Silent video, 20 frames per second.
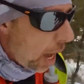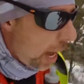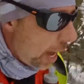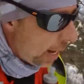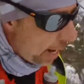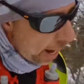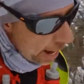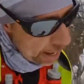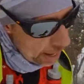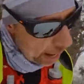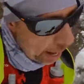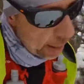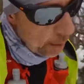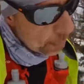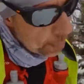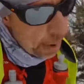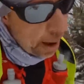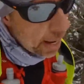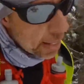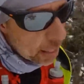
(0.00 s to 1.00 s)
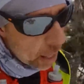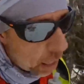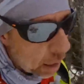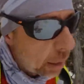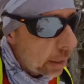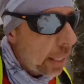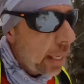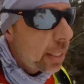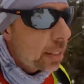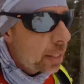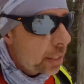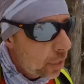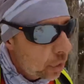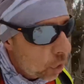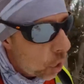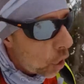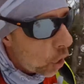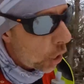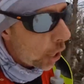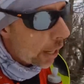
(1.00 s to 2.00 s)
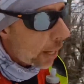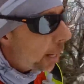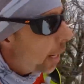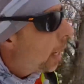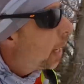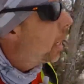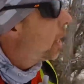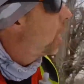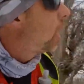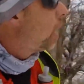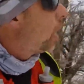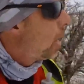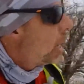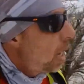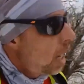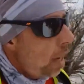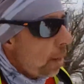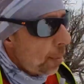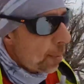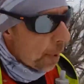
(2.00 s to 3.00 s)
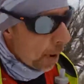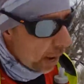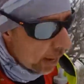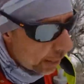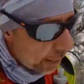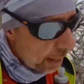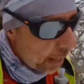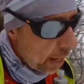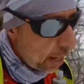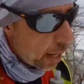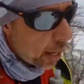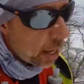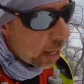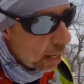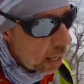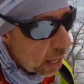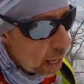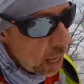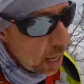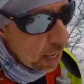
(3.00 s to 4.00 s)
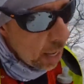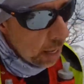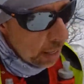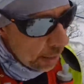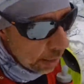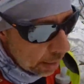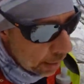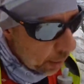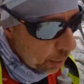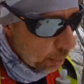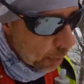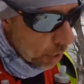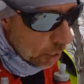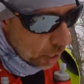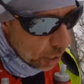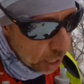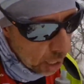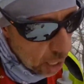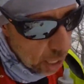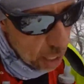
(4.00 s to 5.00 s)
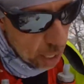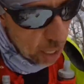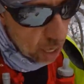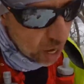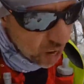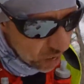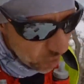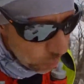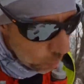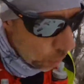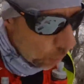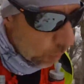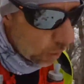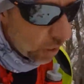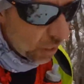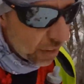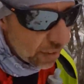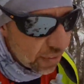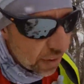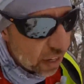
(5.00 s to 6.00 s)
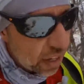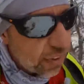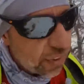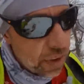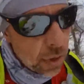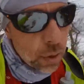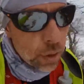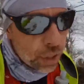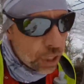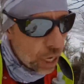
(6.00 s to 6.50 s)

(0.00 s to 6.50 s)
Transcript: and I don't mind Gnarly, it's good, but there were really very few